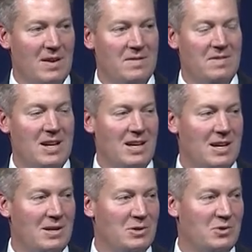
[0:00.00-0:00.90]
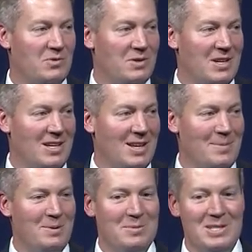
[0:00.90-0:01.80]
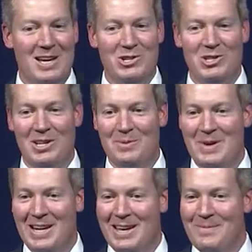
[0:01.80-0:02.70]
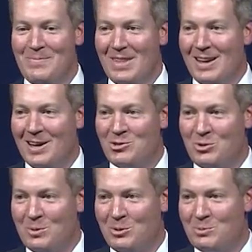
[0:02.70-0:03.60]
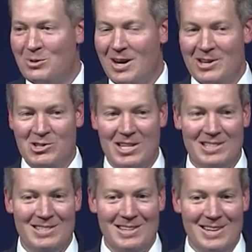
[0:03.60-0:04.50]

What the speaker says: videos for the implementation committee on troubled projects.